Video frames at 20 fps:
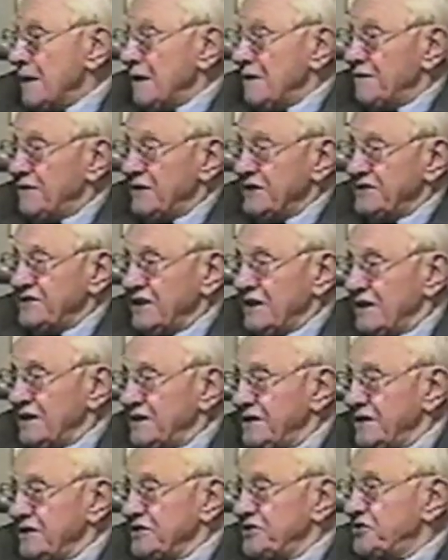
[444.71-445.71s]
First thing I
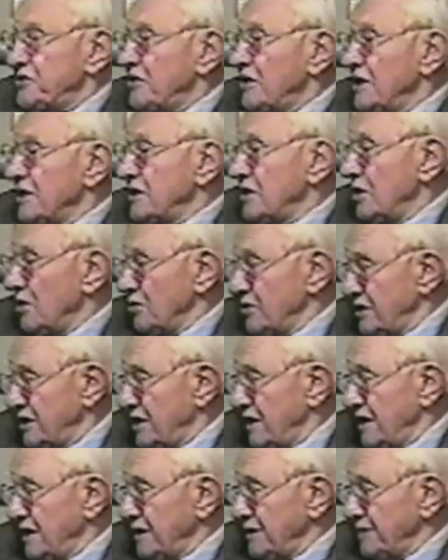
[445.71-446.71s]
did is try
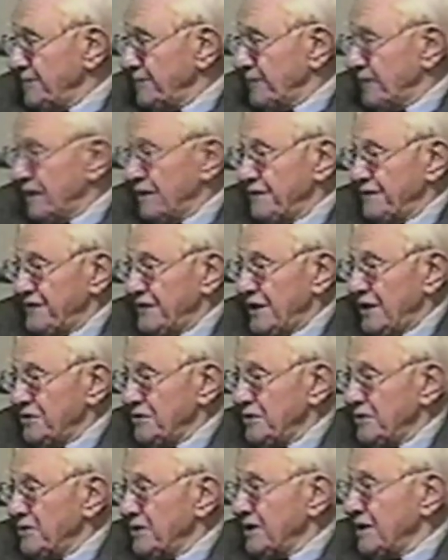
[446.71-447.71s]
cocaine, and found
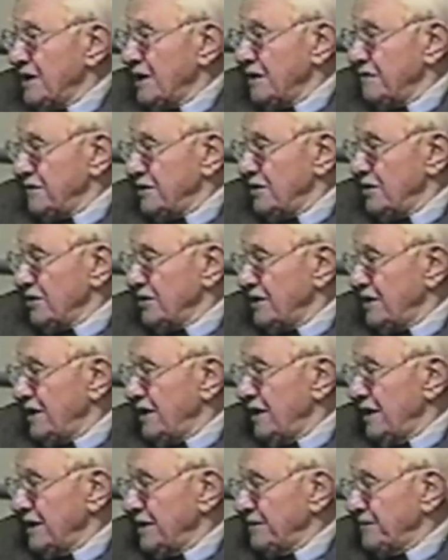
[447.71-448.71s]
when we gave
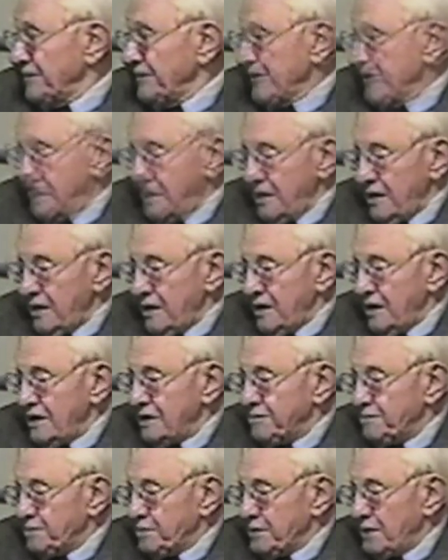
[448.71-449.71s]
cocaine,
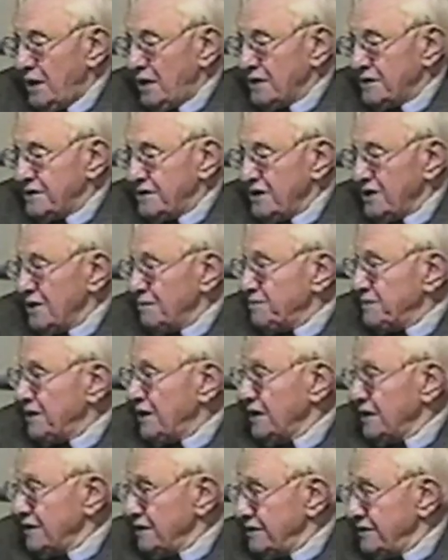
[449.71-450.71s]
it blocked the
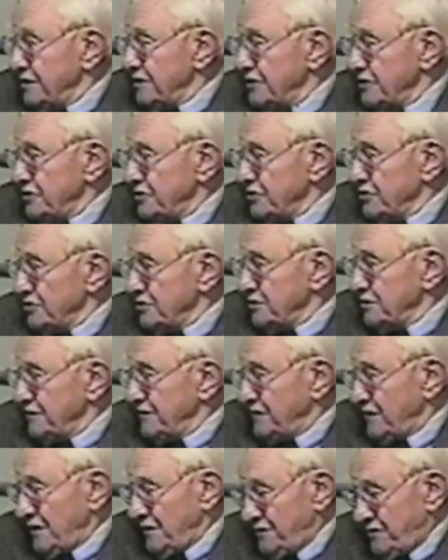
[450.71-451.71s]
uptake in tissues. We
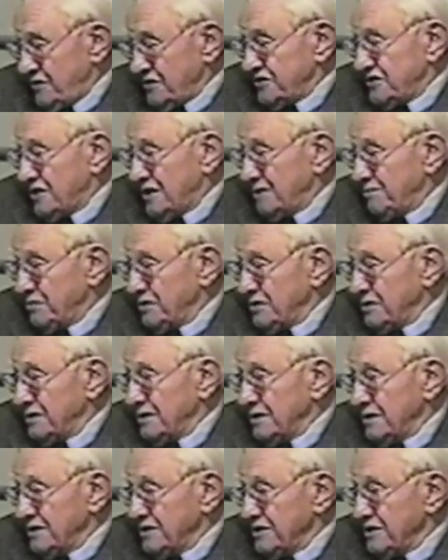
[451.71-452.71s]
found, for example,
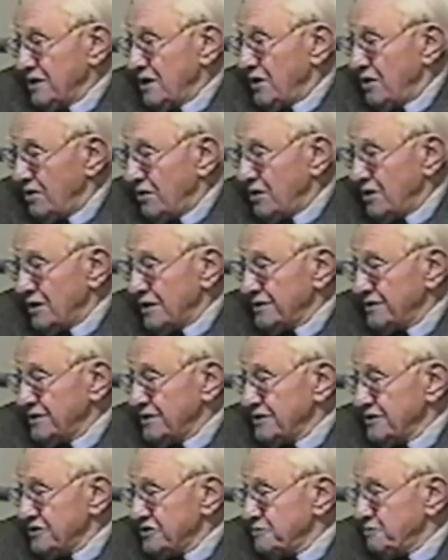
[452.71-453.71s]
in the heart and
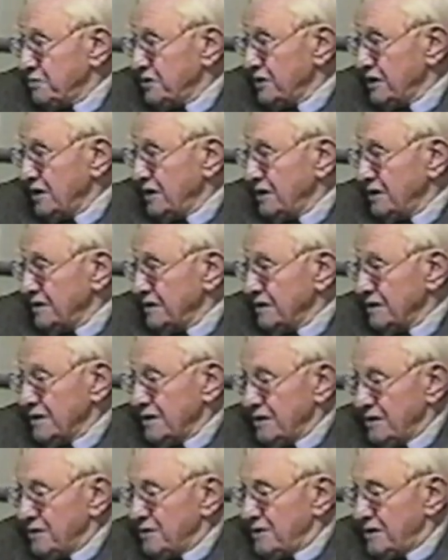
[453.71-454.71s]
the spleen.
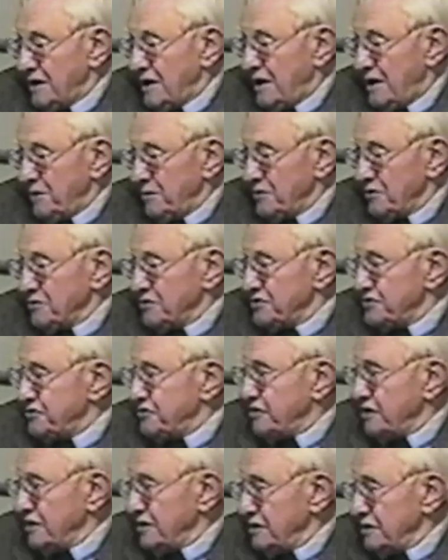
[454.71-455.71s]
When an animal was
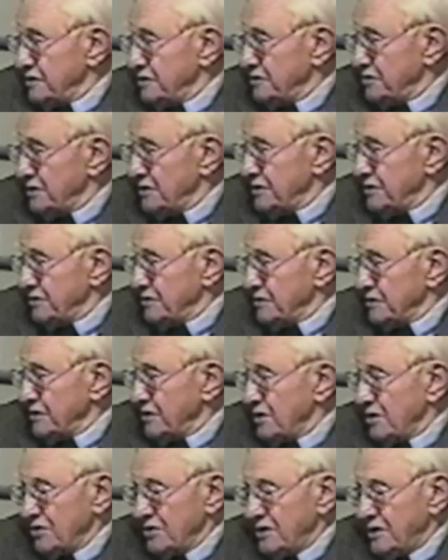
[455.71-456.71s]
treated with
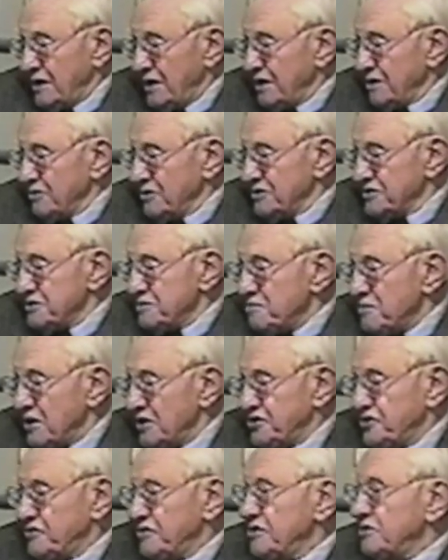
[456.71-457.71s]
cocaine, it was
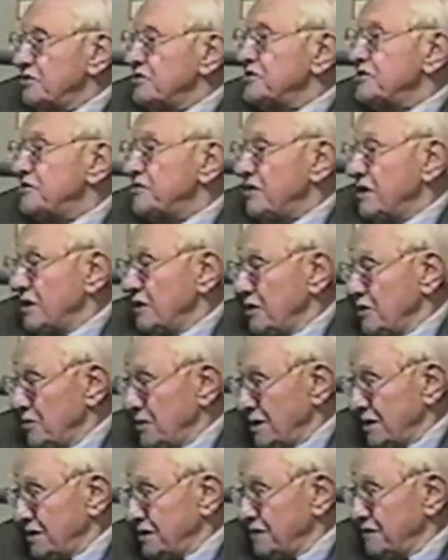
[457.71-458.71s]
much reduced
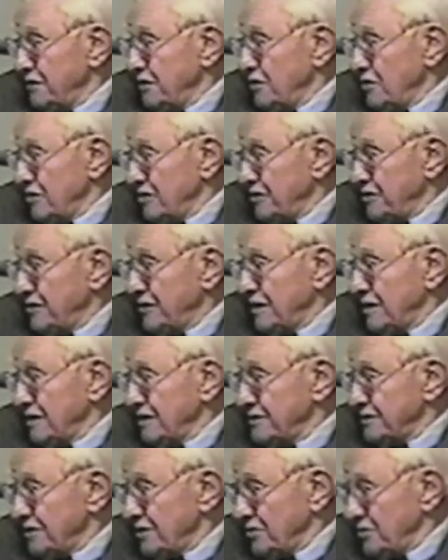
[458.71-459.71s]
radioactive
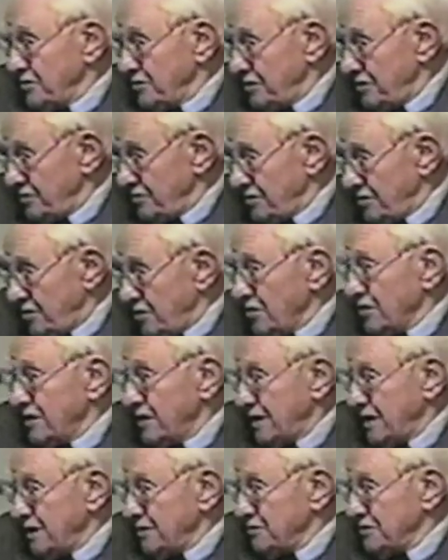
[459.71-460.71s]
noradrenaline, so we knew
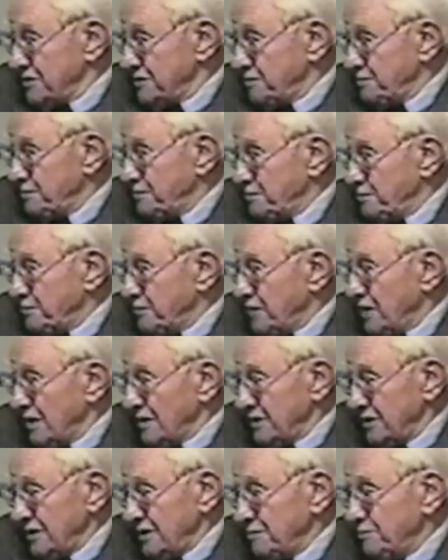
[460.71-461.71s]
cocaine was
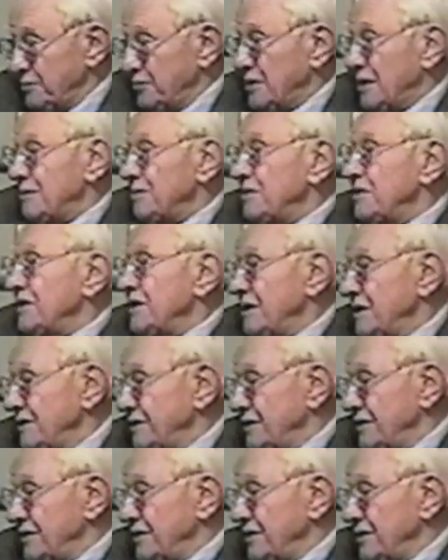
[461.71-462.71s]
blocking it probably
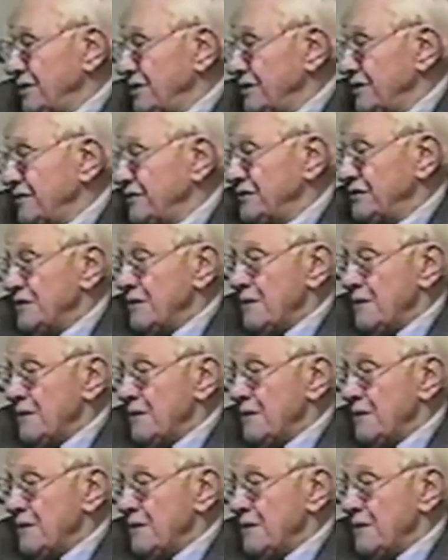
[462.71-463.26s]
into the nerves.